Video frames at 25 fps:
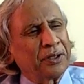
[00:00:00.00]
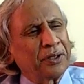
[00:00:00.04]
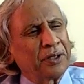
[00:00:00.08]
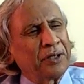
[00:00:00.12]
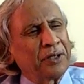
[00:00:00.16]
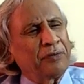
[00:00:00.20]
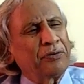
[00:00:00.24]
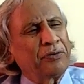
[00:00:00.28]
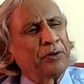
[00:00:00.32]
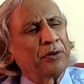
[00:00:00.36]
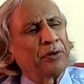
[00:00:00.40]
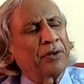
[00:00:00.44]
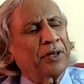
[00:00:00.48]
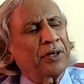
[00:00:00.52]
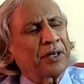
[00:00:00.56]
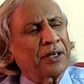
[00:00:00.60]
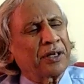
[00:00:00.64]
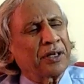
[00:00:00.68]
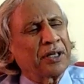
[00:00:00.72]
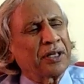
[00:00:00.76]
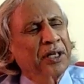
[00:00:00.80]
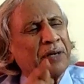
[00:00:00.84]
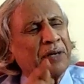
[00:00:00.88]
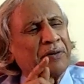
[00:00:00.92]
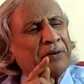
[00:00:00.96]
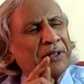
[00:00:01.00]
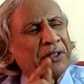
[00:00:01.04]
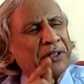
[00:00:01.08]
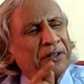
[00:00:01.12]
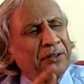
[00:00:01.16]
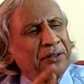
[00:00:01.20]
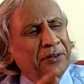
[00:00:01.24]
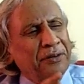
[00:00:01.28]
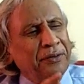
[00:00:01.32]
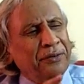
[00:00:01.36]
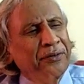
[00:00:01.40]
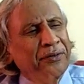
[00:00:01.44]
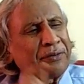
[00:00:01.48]
If you are given
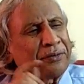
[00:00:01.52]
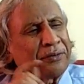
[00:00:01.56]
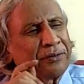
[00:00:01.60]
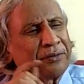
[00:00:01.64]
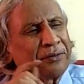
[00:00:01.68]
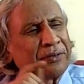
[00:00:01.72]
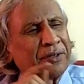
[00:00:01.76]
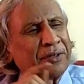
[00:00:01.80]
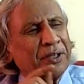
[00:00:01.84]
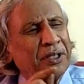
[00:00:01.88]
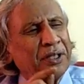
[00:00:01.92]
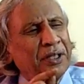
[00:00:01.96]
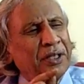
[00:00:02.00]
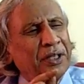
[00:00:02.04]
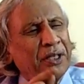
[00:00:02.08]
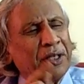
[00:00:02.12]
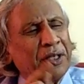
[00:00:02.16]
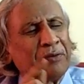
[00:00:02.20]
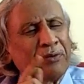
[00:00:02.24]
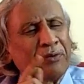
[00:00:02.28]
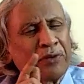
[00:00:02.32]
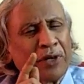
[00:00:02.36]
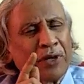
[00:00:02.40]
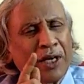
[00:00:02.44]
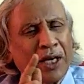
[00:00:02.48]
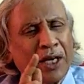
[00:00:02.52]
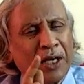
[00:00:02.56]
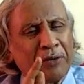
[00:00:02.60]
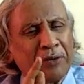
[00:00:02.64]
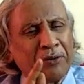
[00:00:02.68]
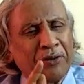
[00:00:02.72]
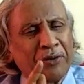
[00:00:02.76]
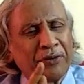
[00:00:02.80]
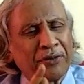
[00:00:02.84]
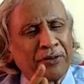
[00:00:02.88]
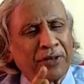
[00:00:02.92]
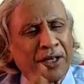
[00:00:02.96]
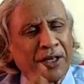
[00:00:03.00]
this, if you
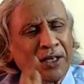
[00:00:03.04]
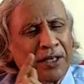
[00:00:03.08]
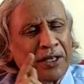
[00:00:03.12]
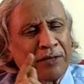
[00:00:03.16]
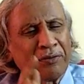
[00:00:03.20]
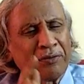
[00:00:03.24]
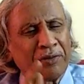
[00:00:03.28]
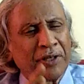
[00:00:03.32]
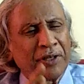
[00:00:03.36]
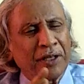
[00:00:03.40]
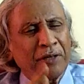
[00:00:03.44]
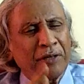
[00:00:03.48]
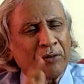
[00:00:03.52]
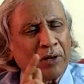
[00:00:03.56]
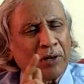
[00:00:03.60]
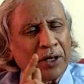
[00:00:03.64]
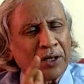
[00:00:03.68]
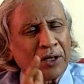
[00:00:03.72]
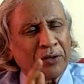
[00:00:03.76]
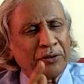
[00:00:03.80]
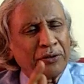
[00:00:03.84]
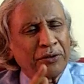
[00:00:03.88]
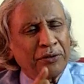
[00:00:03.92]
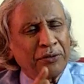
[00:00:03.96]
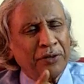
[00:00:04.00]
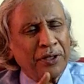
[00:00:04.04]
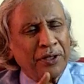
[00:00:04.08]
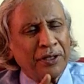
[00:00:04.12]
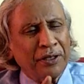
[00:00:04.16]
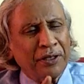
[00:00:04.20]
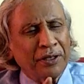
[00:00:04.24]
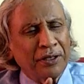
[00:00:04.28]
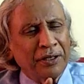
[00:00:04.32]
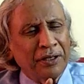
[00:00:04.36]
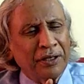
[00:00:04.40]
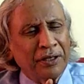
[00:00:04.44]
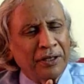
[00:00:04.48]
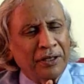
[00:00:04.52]
have this kind of ear, what is your
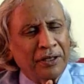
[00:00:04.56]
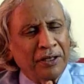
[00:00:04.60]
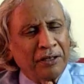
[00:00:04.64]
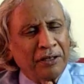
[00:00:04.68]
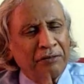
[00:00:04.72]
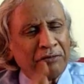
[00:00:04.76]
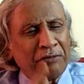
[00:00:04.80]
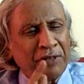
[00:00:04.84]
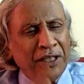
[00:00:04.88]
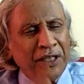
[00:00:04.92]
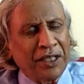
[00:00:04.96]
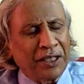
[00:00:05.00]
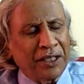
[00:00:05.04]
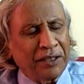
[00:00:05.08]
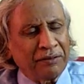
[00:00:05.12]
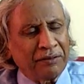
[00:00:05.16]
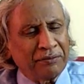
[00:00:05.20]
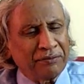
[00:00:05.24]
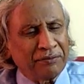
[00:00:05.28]
feeling?